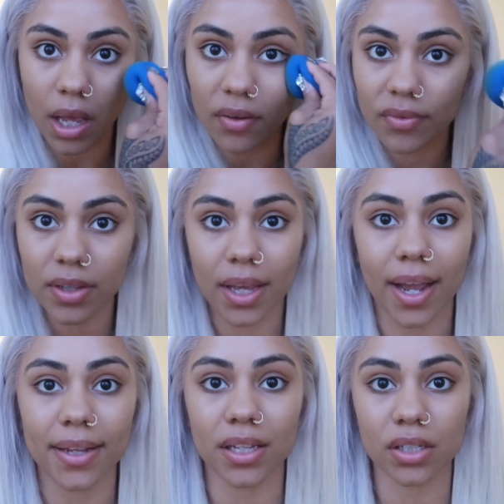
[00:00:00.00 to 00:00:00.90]
I feel like
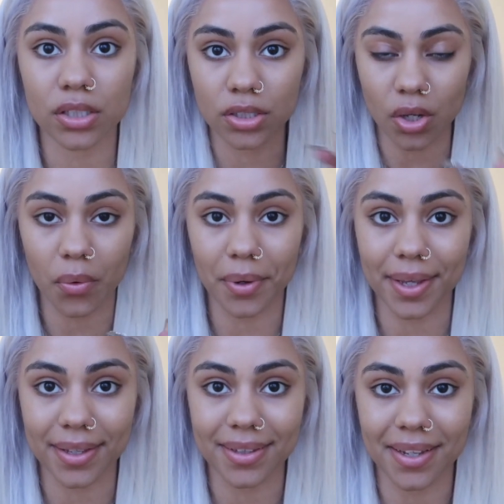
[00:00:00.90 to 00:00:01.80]
I look so
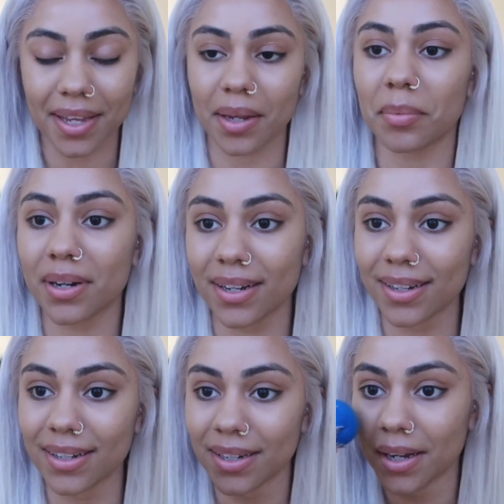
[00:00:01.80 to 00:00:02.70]
white in the camera,
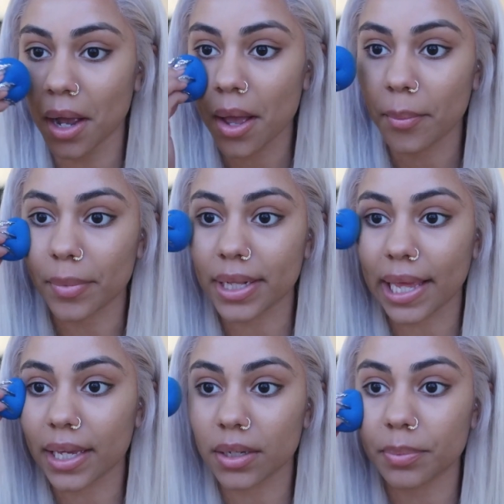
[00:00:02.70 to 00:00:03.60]
but
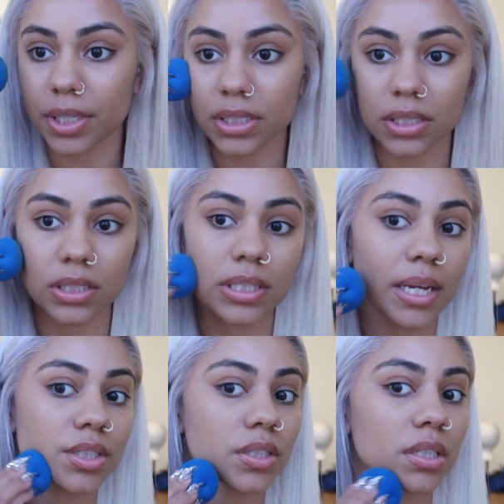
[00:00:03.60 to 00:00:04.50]
like in person it
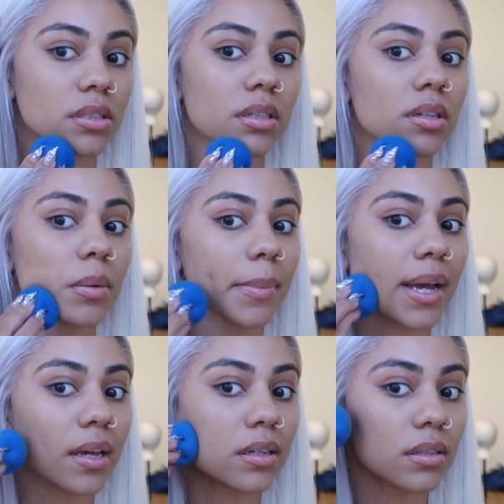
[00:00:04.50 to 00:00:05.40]
actually doesn't look
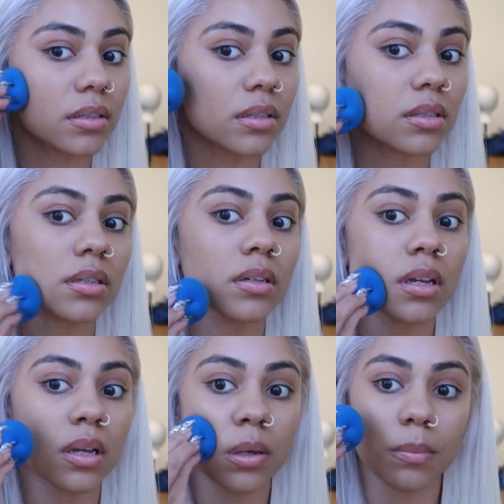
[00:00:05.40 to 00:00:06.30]
bad.
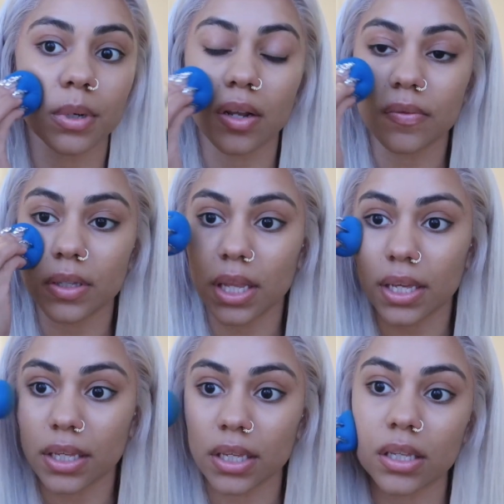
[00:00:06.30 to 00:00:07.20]
But I feel
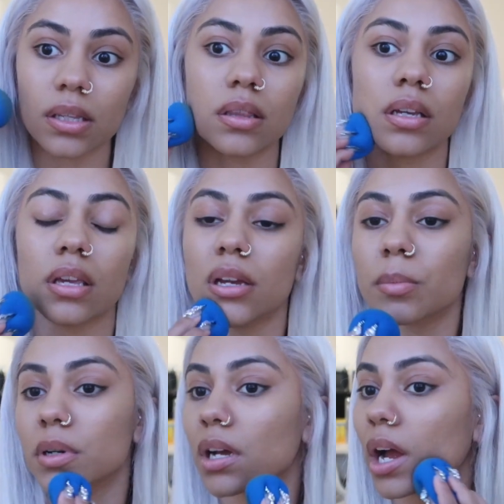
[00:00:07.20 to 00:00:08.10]
like in the
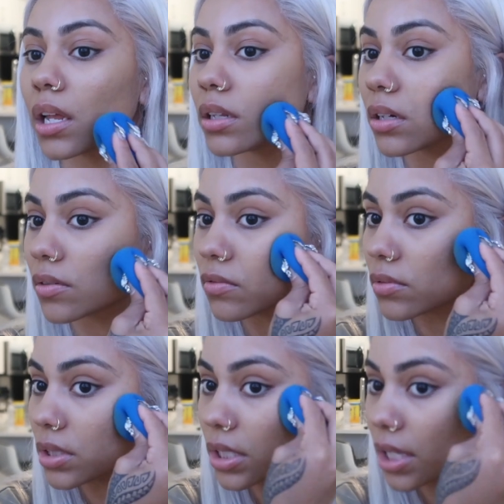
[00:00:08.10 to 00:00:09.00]
camera I look
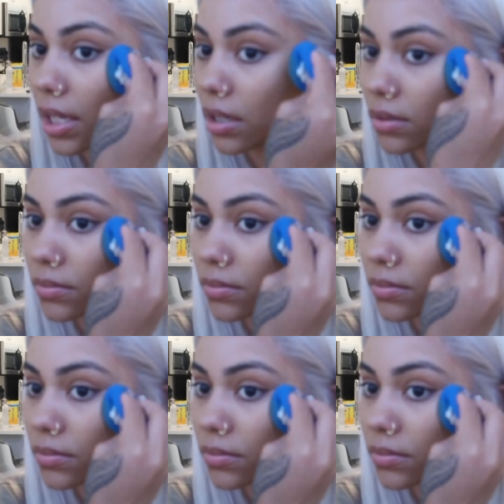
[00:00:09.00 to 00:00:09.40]
really light.